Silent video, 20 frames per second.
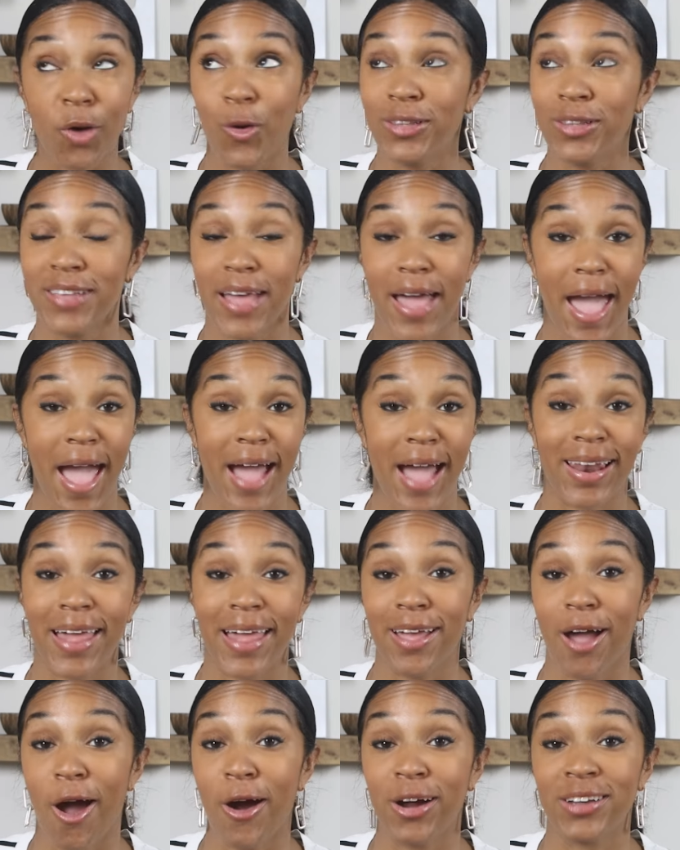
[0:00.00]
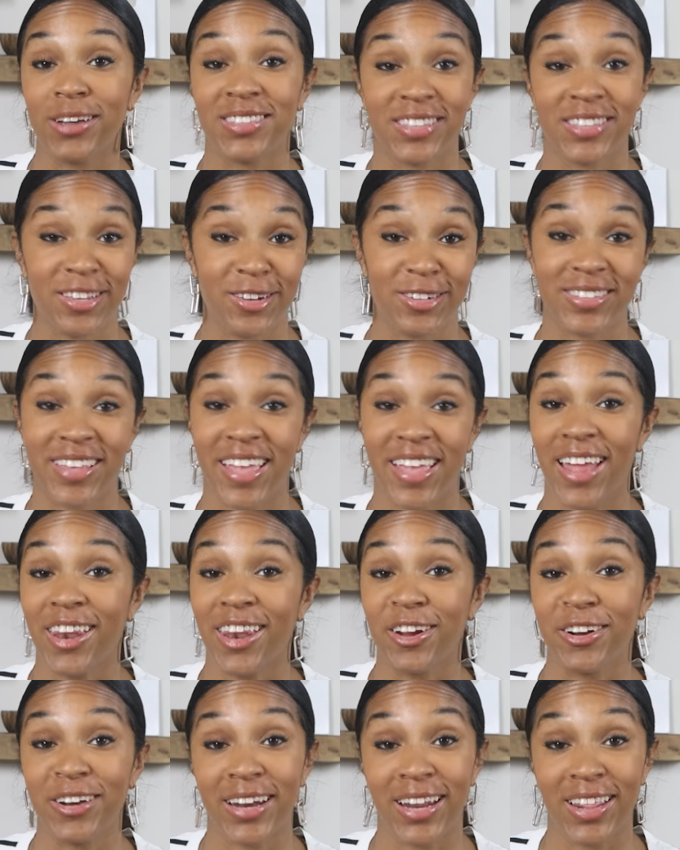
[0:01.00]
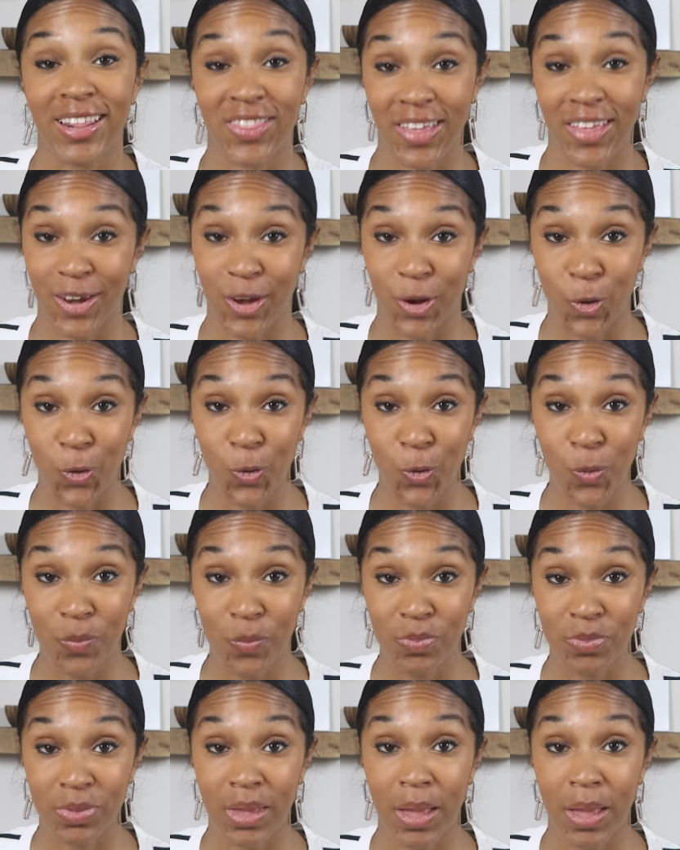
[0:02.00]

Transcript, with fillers: going to act like our seniors can't learn anything new,